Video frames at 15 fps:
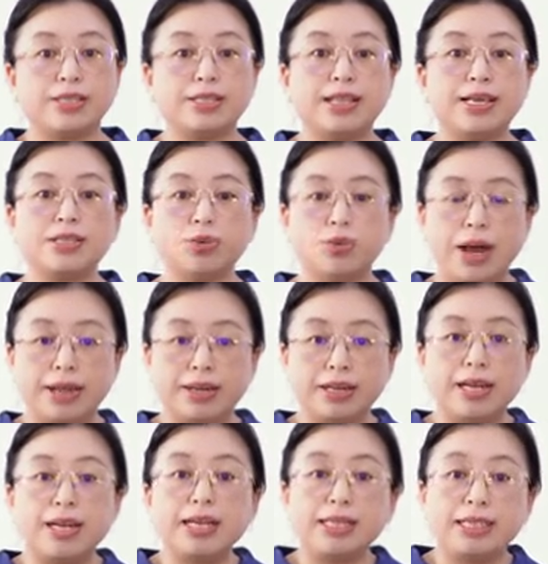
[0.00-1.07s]
as this one,
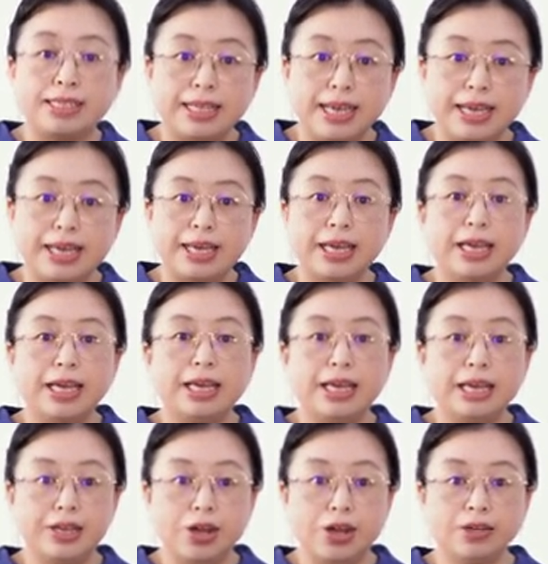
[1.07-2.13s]
C
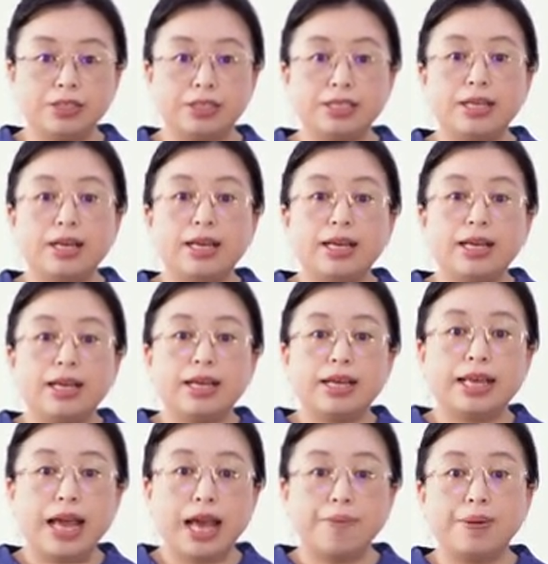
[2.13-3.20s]
equals
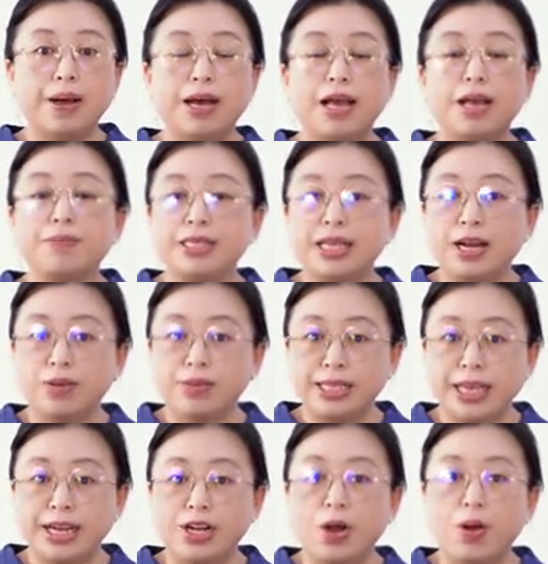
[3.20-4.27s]
kappa epsilon
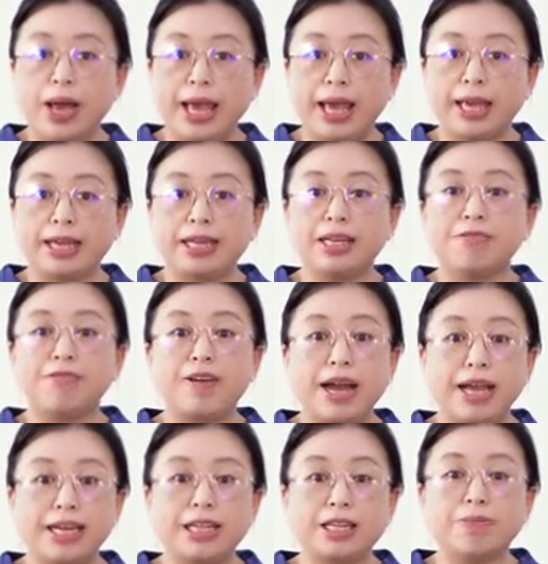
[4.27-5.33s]
0A
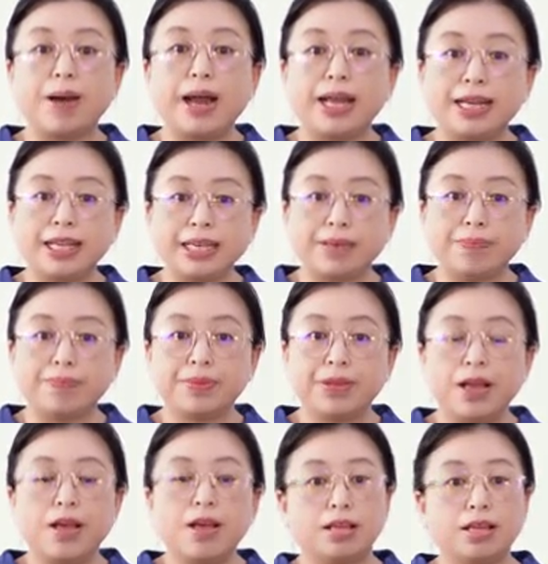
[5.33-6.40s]
divided by D.
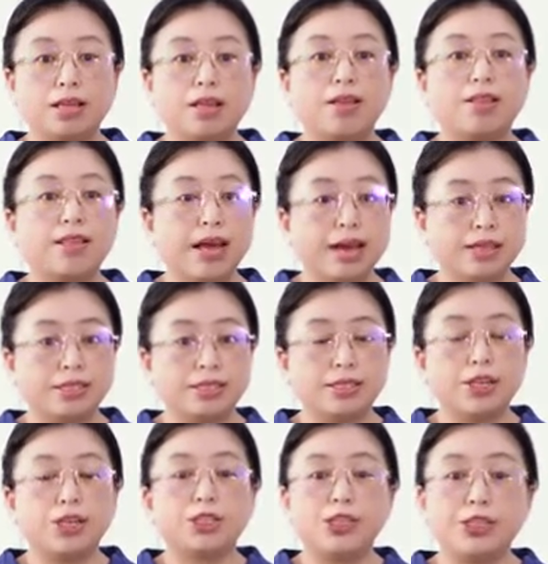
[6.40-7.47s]
Thus,
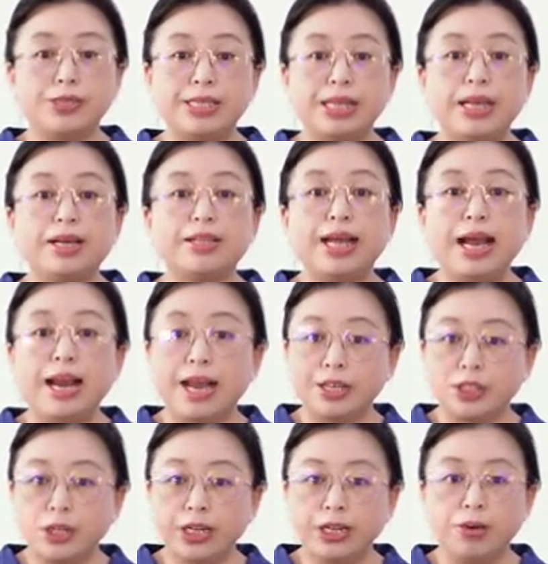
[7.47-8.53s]
choosing a
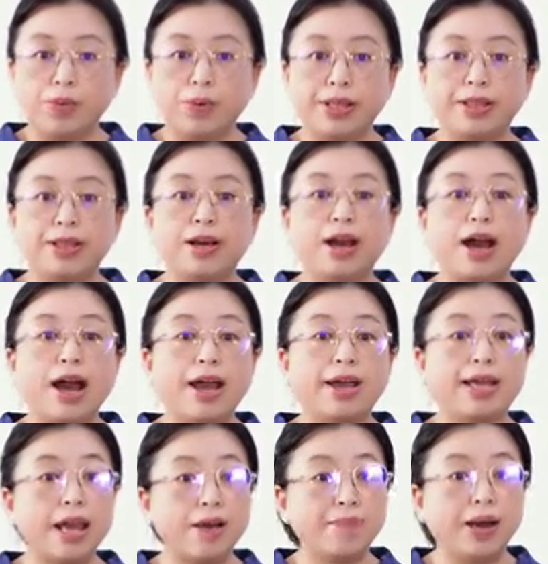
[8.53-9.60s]
dielectric with a high
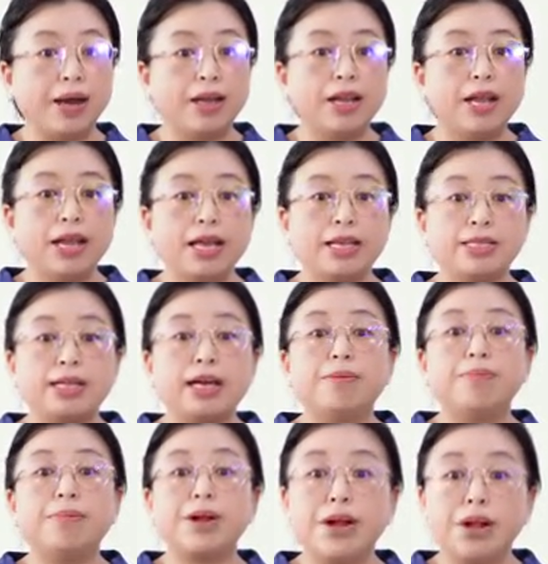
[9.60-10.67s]
kappa is an
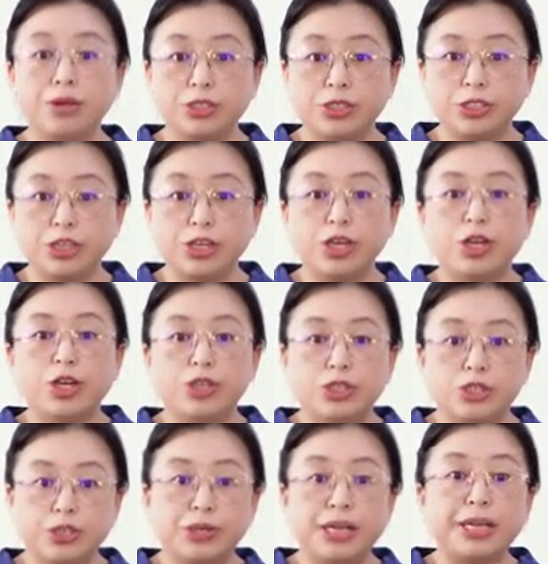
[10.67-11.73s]
approach
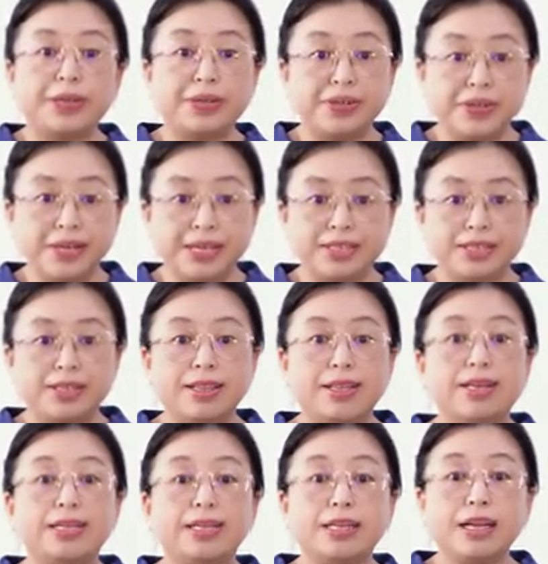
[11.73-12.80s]
to increase
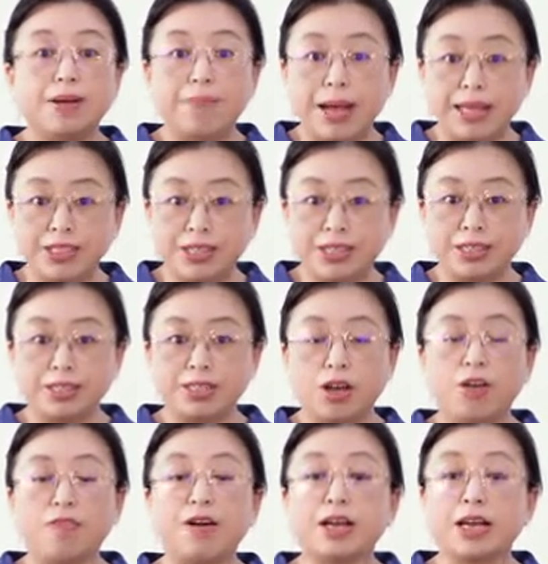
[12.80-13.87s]
the capacitance
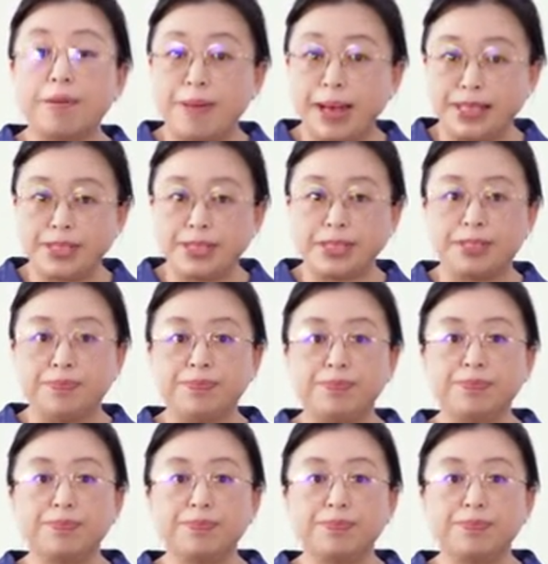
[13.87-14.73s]
of a capacitor.